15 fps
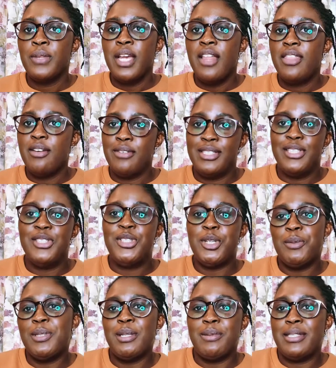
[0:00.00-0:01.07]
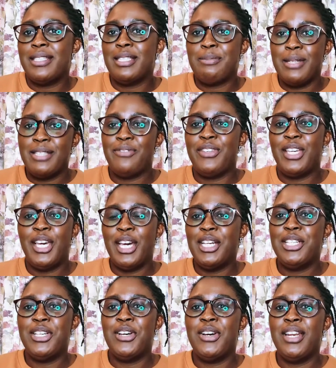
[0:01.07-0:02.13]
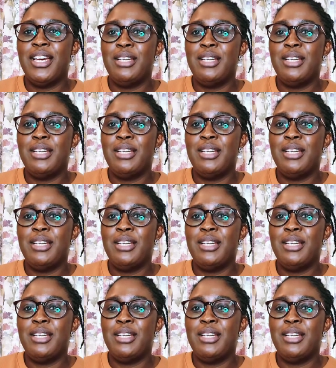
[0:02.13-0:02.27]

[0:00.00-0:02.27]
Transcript: there is a job specification,